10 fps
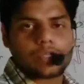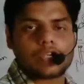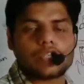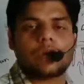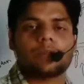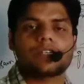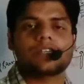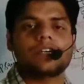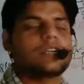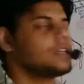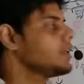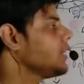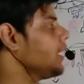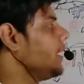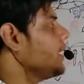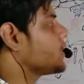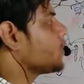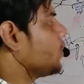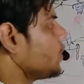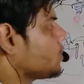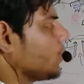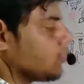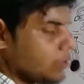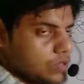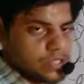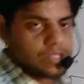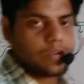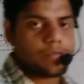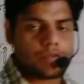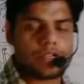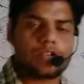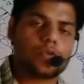structure of the CD8 or cytotoxic T lymphocyte.